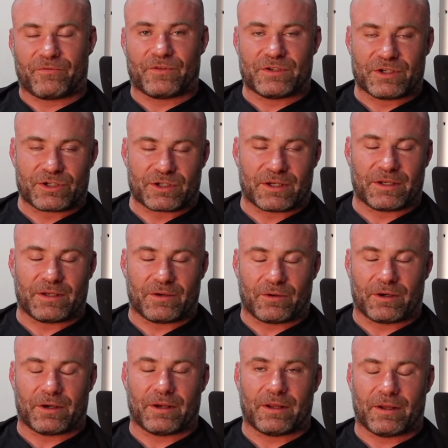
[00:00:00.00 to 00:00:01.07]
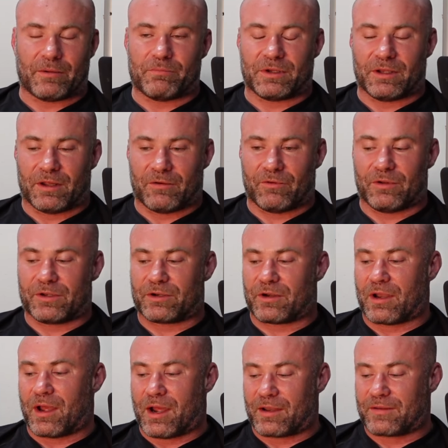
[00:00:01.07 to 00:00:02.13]
physician or a mid-level and you're
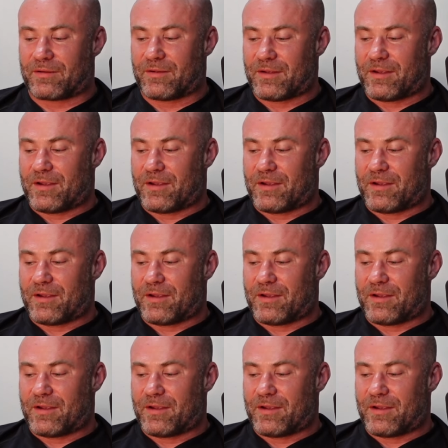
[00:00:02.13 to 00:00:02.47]
not